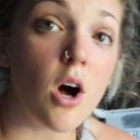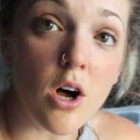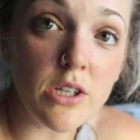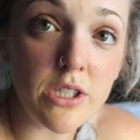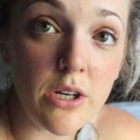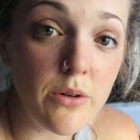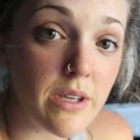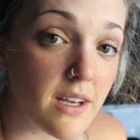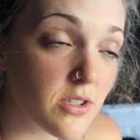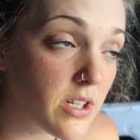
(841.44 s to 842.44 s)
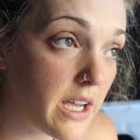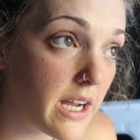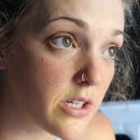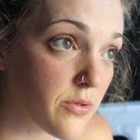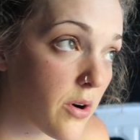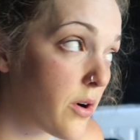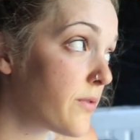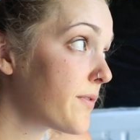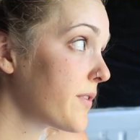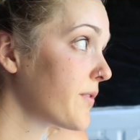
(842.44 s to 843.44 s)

Also, yesterday I drove for